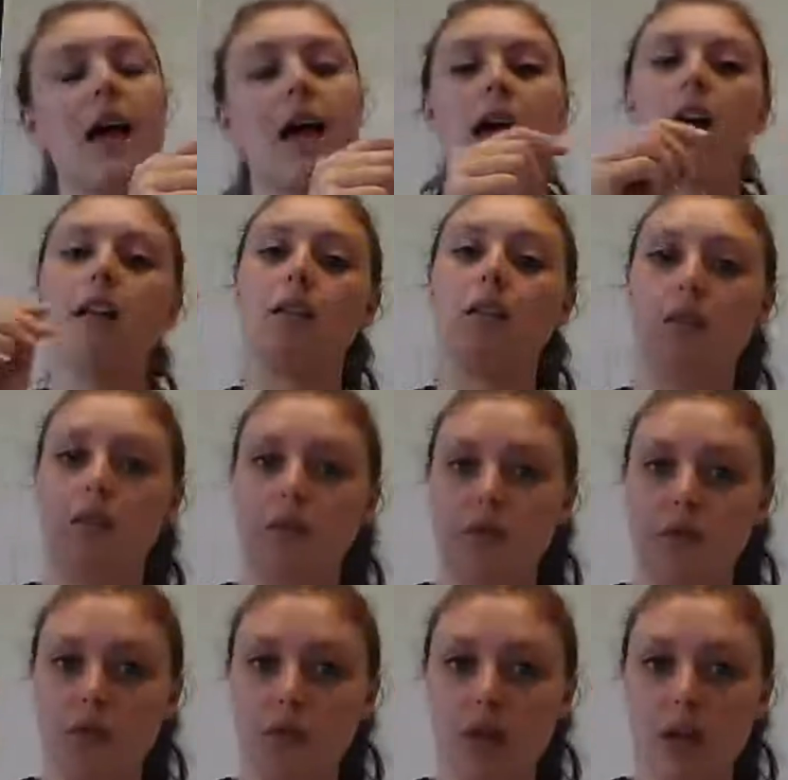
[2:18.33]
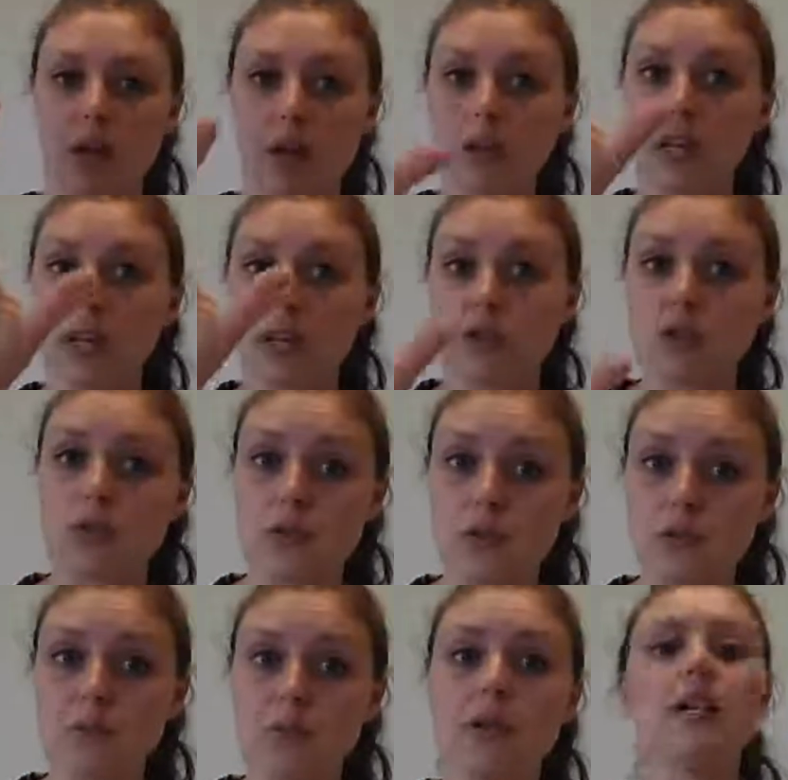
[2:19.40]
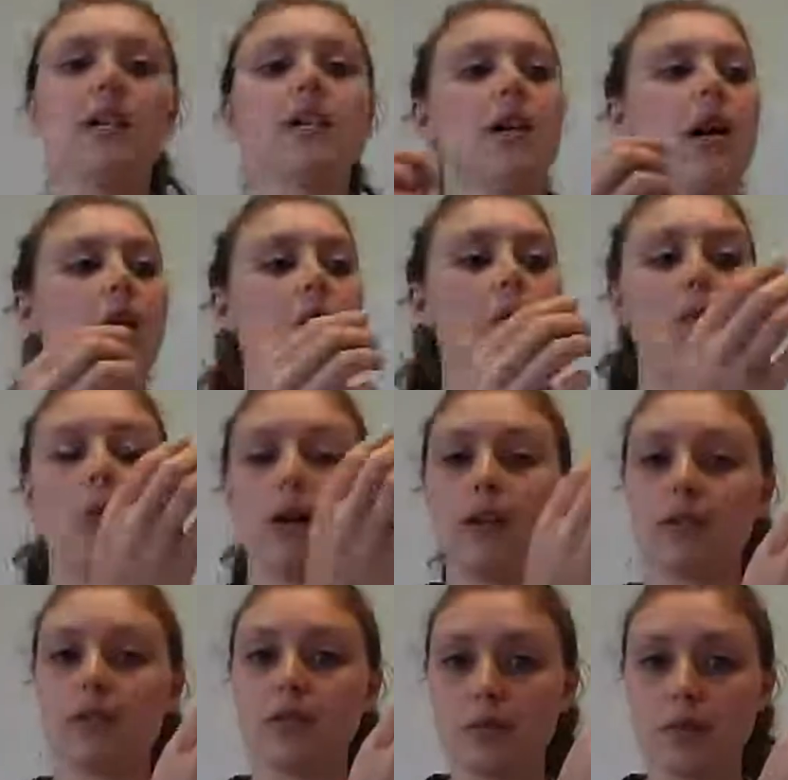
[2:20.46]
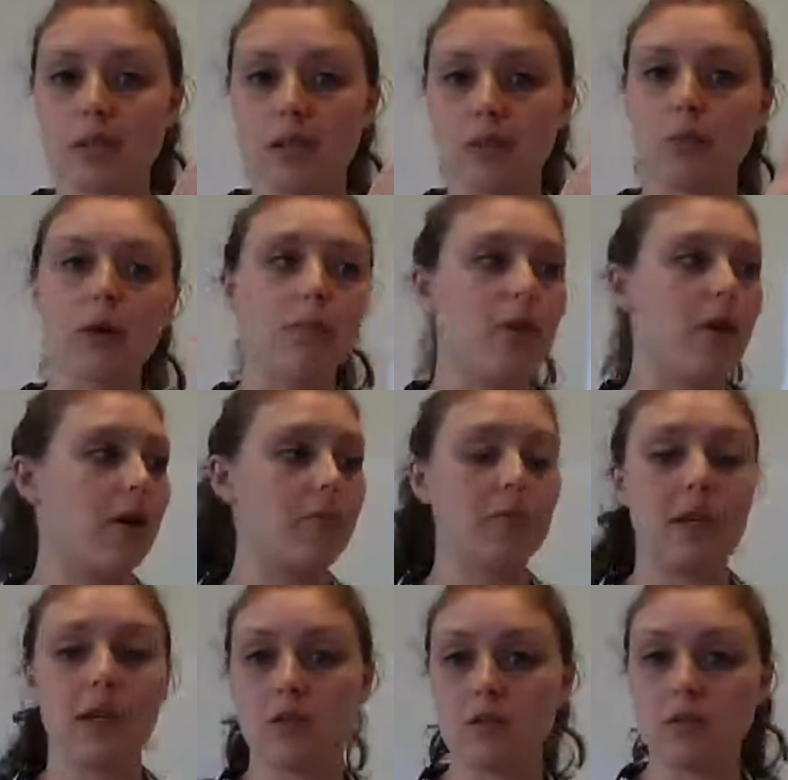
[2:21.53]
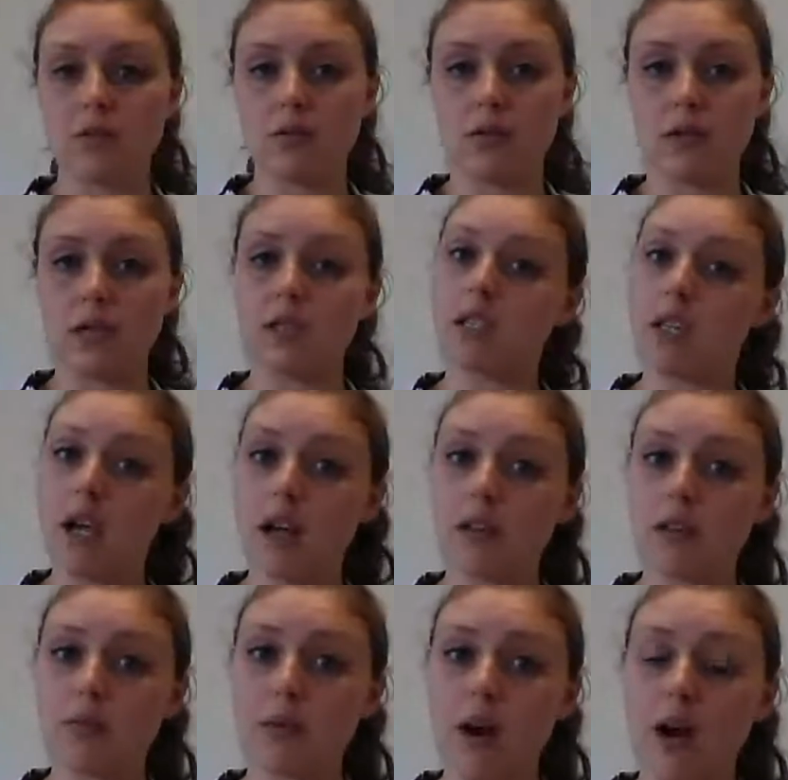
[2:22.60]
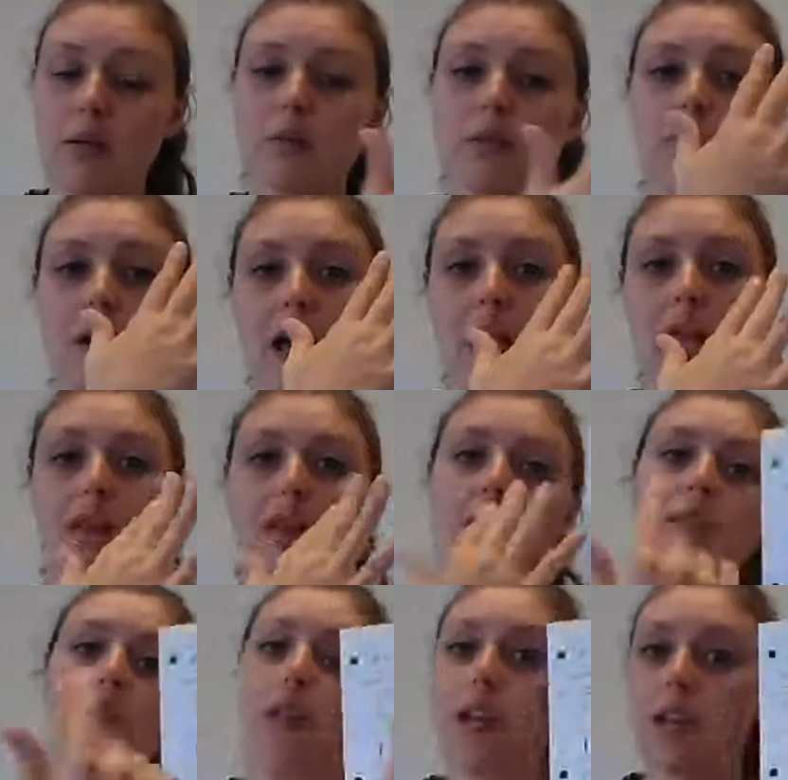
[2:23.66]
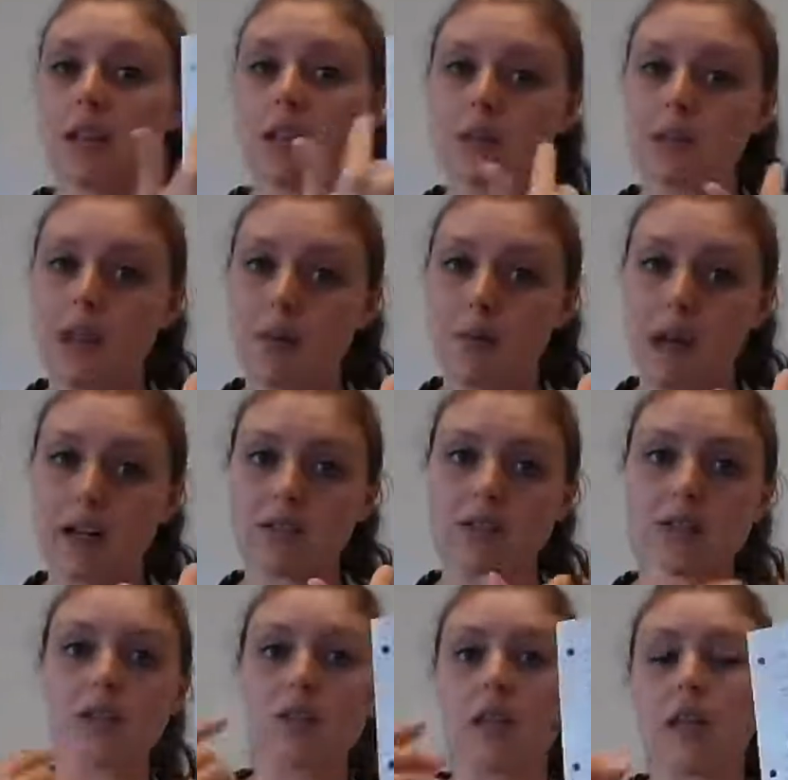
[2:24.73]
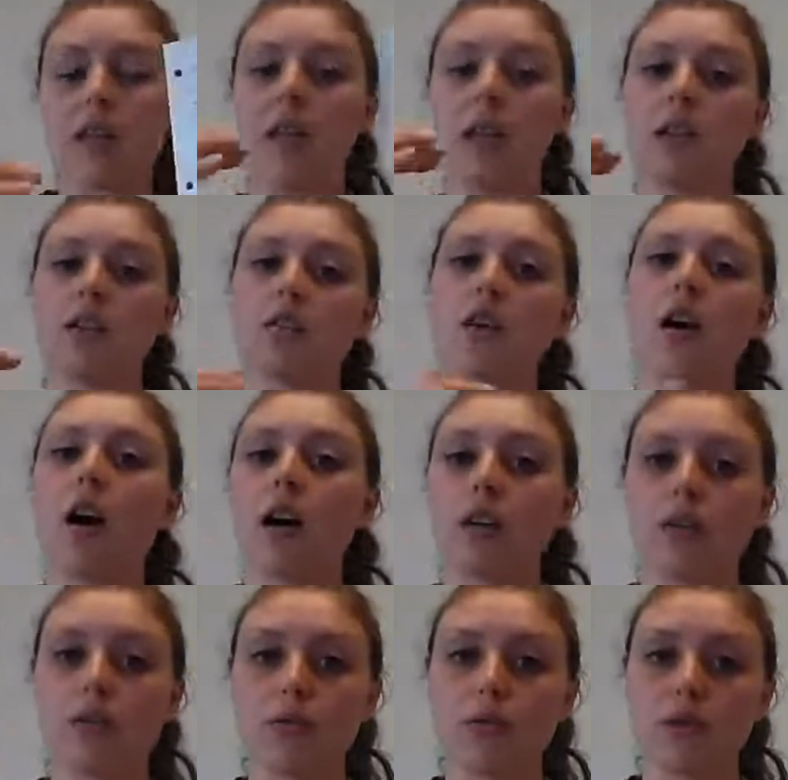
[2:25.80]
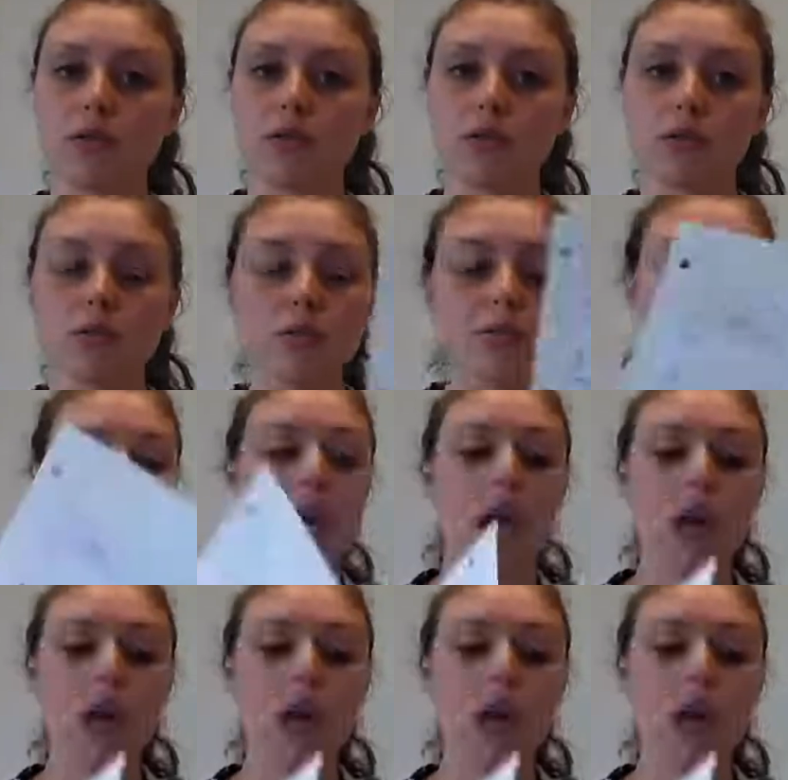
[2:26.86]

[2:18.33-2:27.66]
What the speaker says: And in each Zoom Meet, one student does one problem, the other student does the other problem. And if they get the same answer, then they can talk through their Zoom Meet.